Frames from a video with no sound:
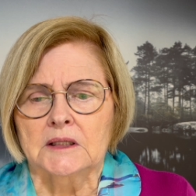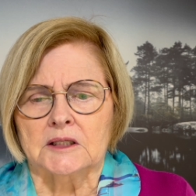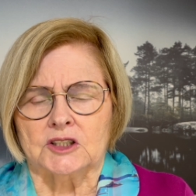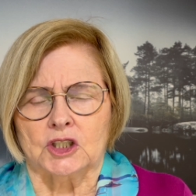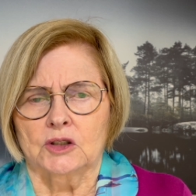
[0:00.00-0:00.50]

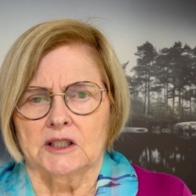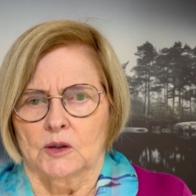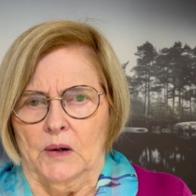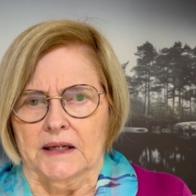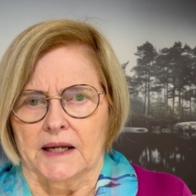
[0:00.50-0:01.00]
Scooting
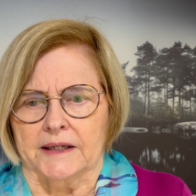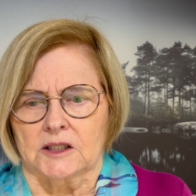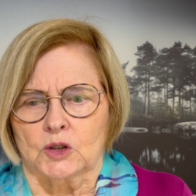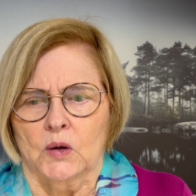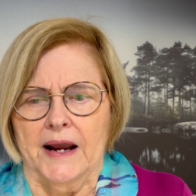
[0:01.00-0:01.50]
away like a
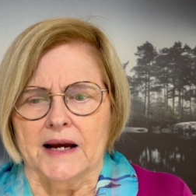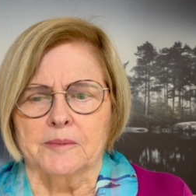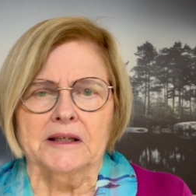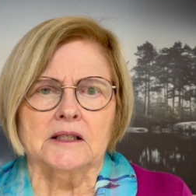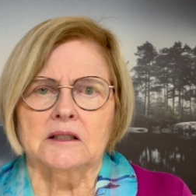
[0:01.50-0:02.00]
crab,
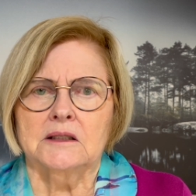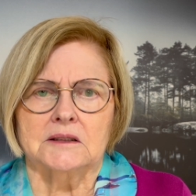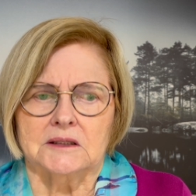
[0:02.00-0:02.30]
he couldn't